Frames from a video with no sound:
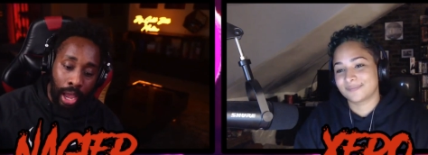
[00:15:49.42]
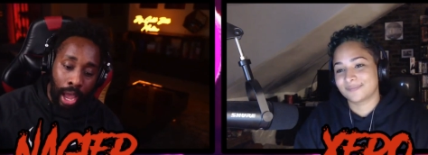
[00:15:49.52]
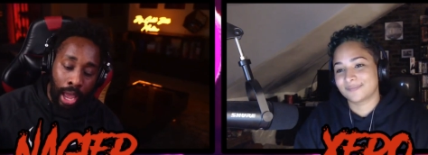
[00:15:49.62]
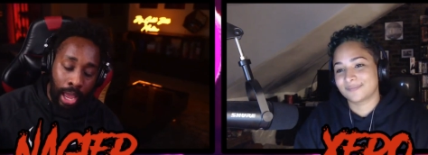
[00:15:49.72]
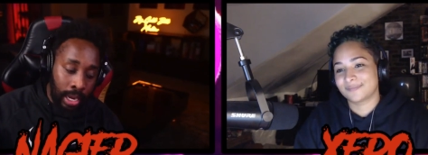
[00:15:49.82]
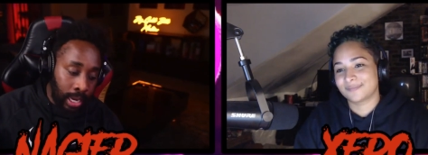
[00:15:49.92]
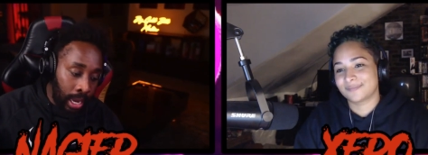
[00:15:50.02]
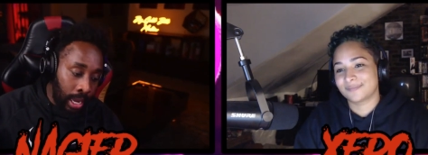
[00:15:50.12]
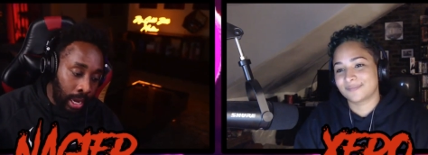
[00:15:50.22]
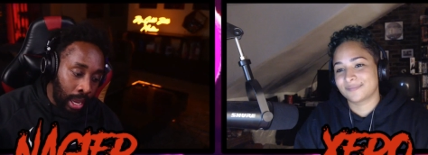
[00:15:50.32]
Speaker 1: I,
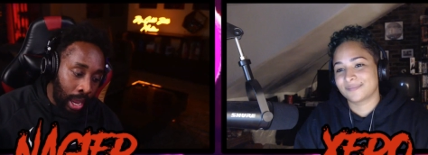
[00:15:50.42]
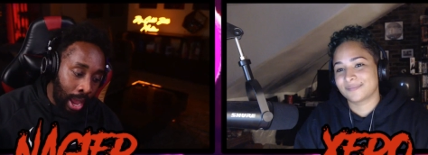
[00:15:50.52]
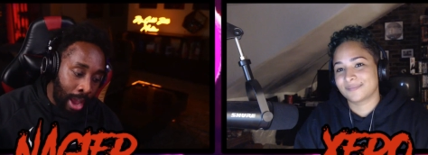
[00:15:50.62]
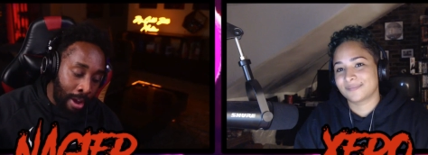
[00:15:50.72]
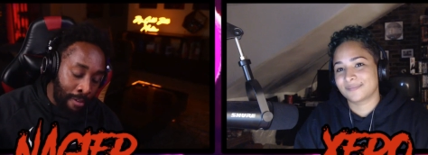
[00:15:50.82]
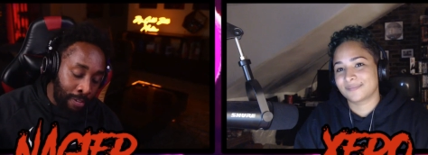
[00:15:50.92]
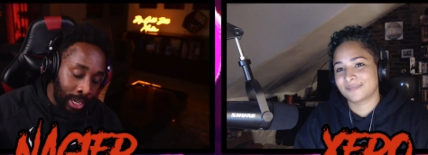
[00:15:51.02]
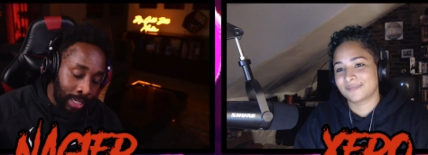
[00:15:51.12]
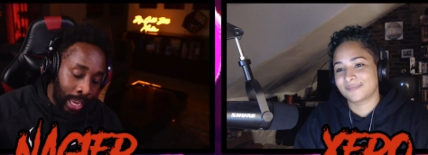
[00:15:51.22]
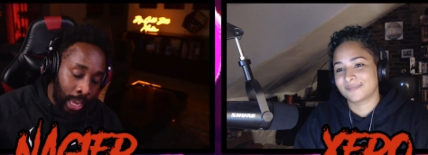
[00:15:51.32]
again, I felt
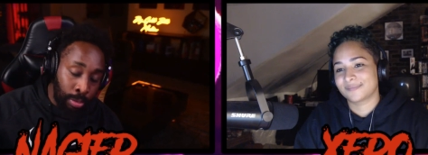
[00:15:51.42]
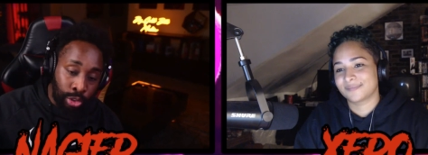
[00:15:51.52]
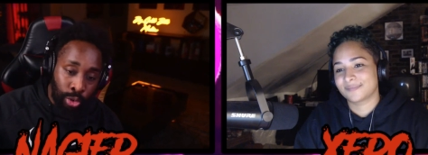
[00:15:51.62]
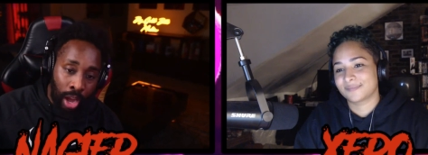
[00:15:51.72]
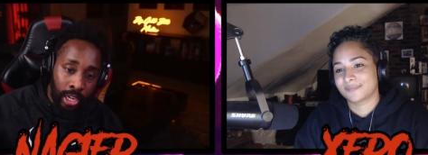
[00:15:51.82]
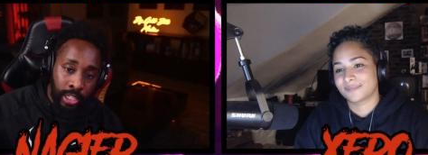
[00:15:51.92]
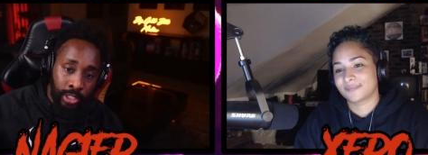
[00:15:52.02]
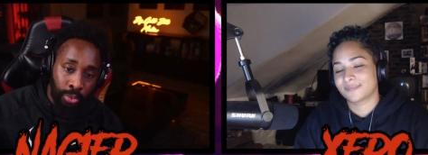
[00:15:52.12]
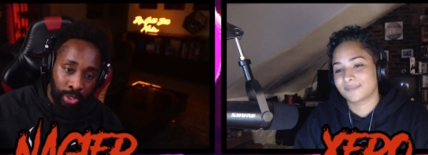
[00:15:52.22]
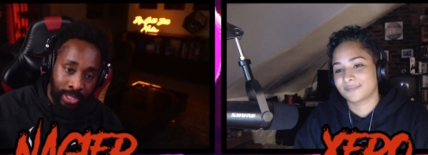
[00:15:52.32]
like the
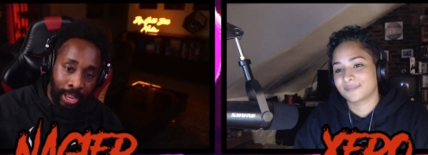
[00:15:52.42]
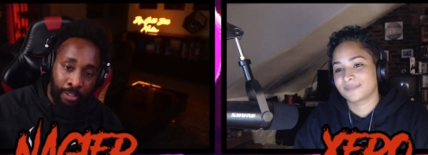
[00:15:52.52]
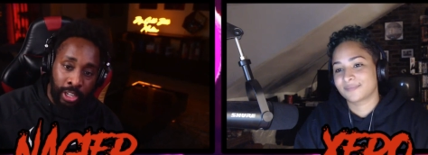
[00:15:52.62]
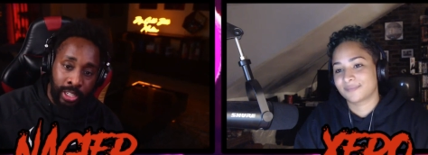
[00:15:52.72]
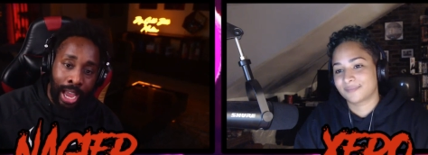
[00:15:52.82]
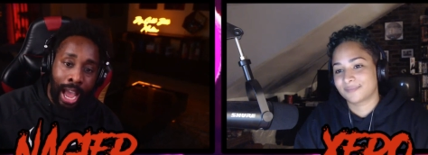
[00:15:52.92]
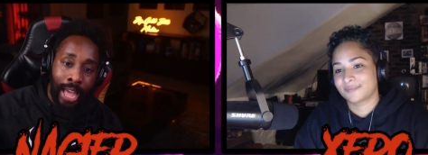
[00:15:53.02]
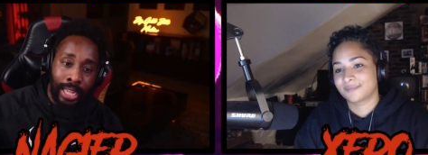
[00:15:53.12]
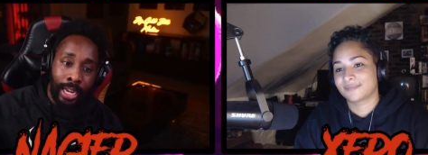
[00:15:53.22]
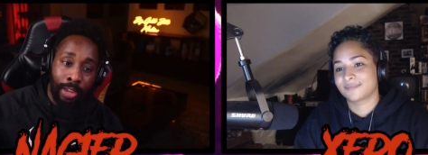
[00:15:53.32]
animatronics was definitely the
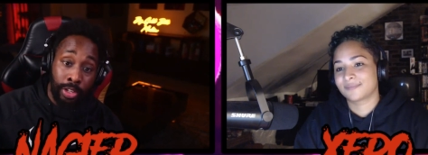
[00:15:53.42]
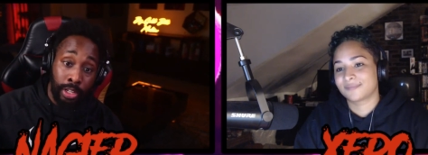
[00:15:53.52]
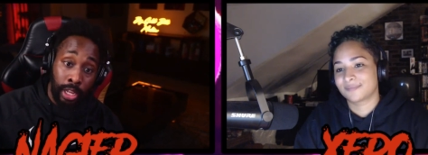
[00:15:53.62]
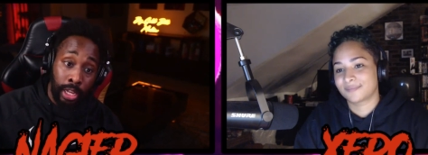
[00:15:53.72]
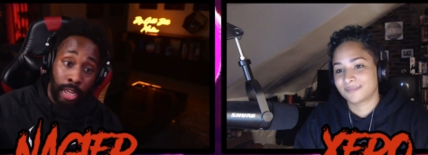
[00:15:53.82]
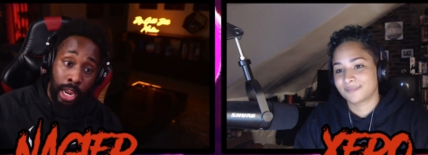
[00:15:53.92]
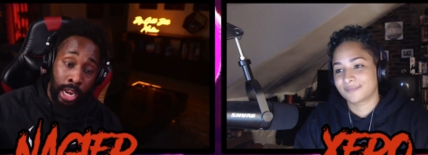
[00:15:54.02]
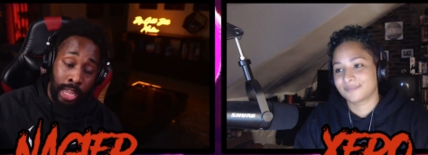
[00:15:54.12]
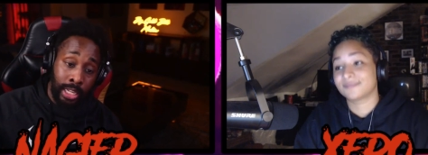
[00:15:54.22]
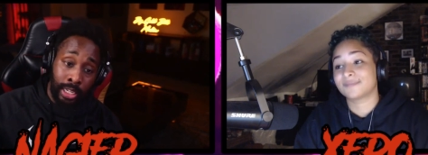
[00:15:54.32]
highlight of it, and
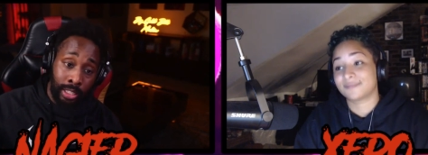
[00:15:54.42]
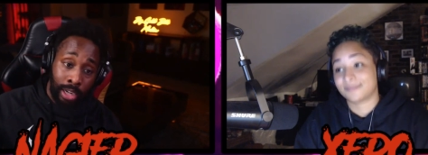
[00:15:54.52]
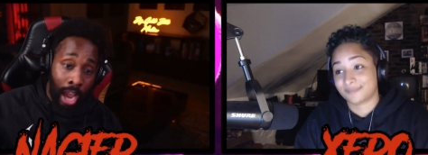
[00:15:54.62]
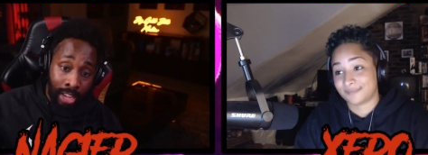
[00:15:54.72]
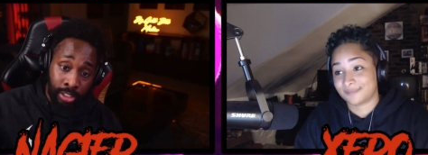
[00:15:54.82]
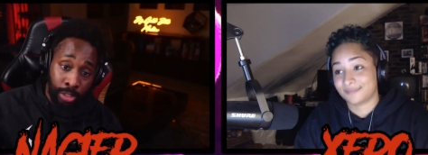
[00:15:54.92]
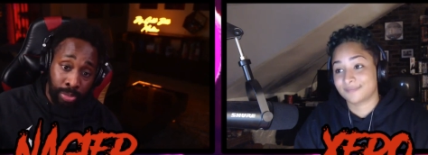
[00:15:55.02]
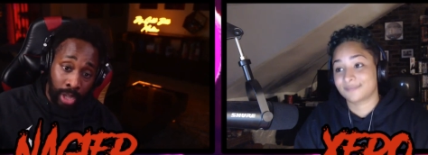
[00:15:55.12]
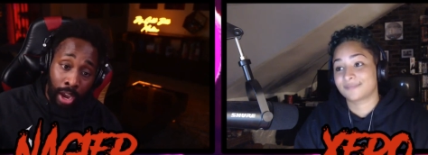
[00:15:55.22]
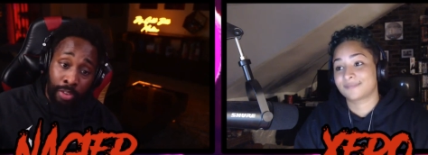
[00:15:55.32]
and, the, mm-hmm. the,
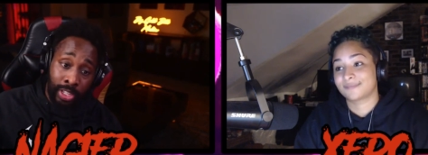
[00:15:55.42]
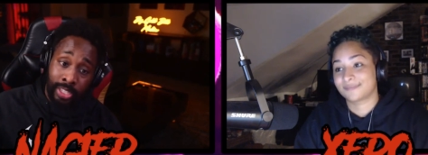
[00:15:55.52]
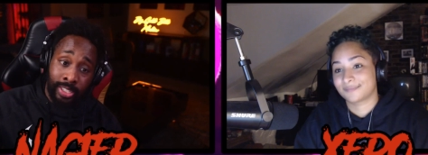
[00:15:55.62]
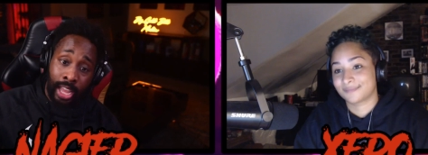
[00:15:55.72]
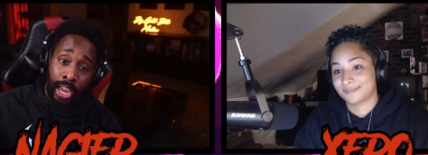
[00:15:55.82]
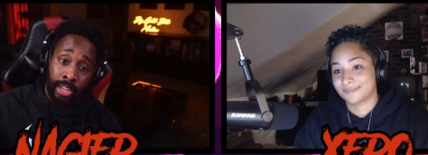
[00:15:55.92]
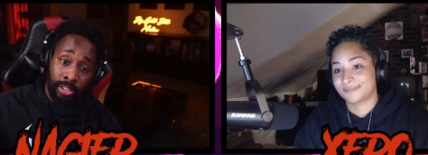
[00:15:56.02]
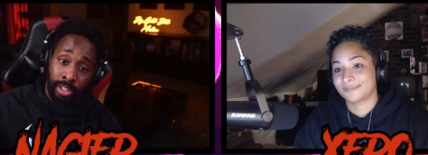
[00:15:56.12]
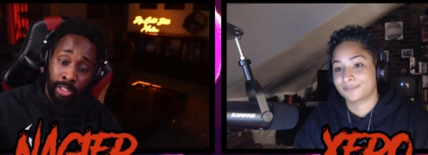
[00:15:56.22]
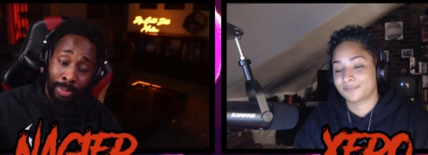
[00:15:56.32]
costumes of these things,
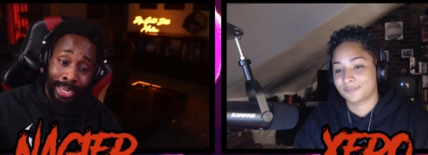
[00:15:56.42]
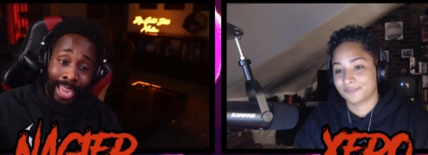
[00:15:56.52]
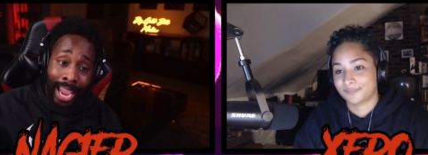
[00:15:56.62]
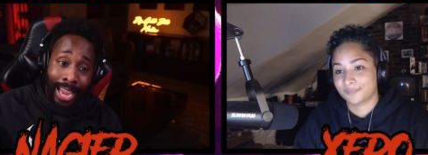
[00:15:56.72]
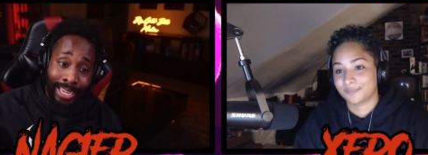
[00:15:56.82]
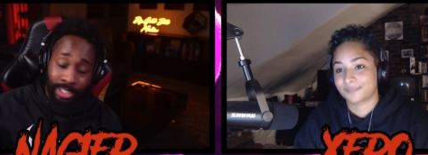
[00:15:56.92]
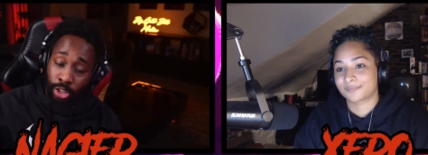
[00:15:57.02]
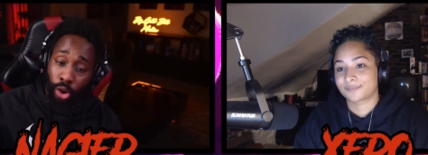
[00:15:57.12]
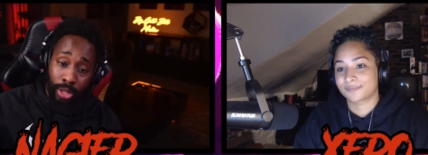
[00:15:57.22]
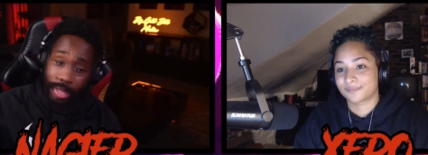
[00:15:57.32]
the the mechanics and
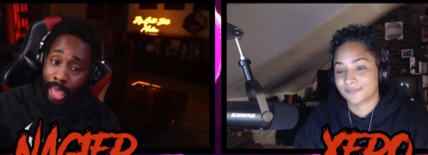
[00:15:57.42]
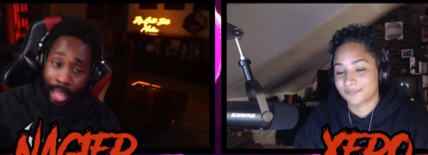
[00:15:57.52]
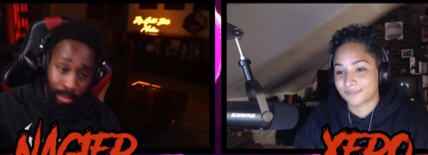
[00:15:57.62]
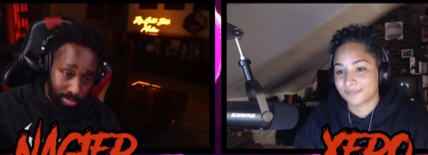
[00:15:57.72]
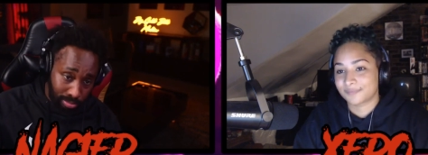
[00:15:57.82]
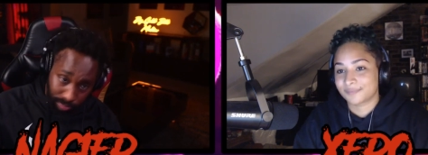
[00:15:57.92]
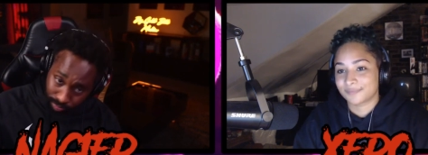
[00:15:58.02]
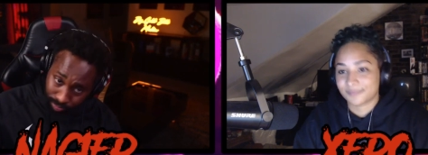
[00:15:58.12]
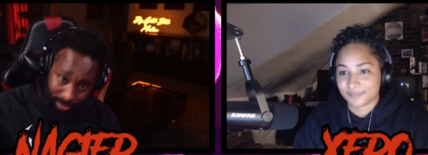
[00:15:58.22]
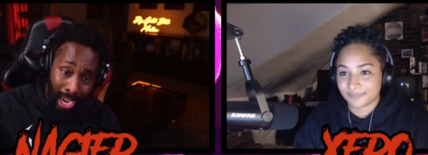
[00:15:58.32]
all of that,
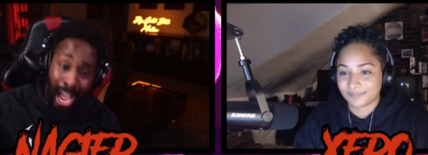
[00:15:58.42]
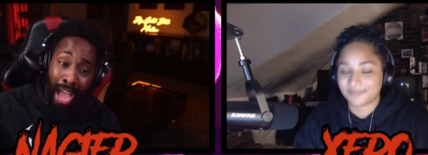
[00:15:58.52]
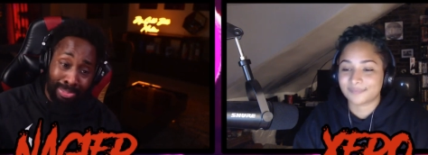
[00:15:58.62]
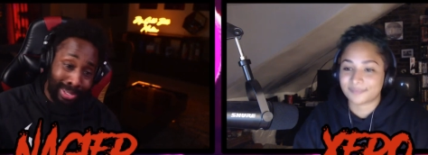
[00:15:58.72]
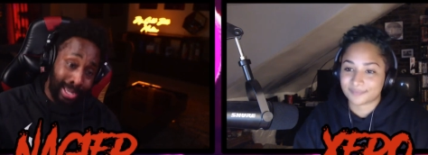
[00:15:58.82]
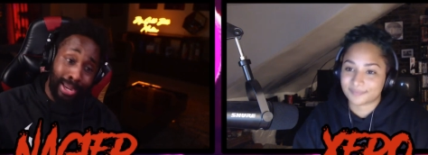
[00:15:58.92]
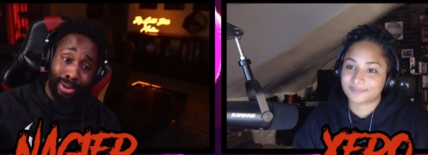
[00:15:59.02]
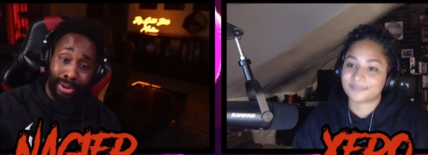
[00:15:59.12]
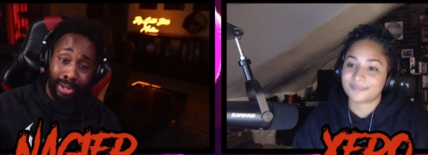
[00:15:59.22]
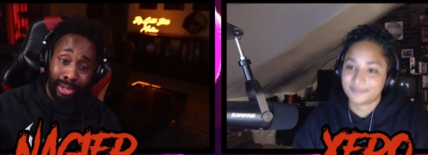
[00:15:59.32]
top
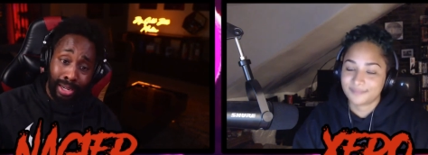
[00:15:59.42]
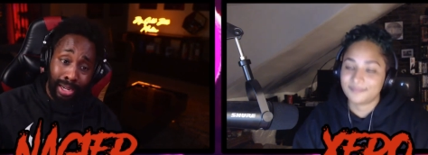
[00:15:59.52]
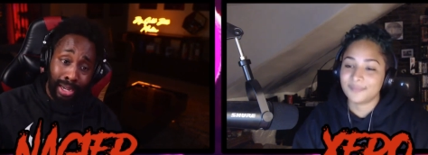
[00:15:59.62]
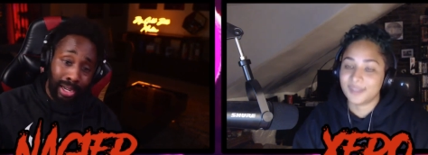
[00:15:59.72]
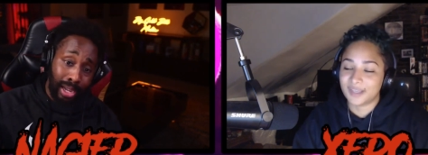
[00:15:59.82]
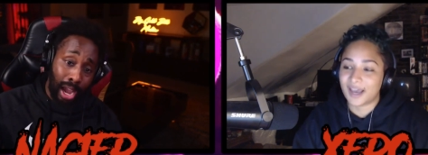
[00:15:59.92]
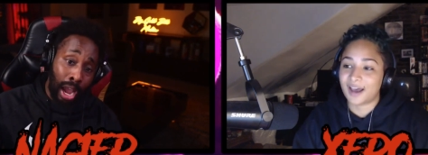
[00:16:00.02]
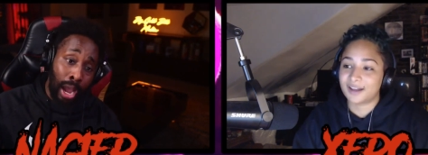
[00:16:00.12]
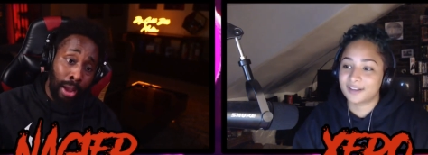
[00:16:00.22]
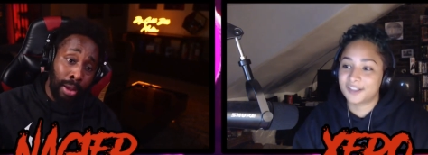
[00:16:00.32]
tier.
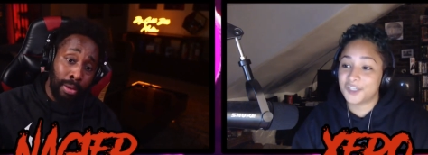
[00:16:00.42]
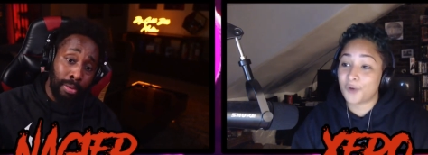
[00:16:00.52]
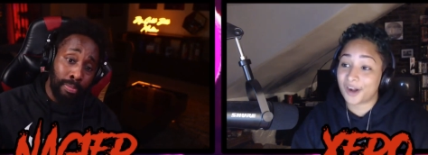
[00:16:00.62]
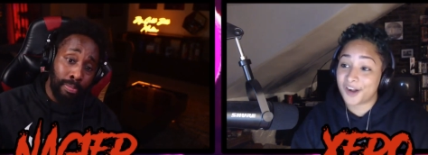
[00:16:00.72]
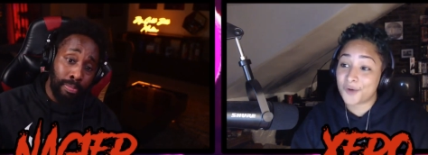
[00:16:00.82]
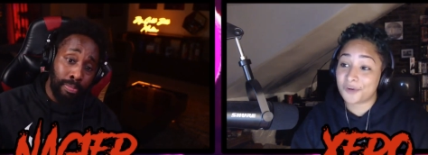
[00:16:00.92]
Speaker 2: Yeah. Uh, Do you want to know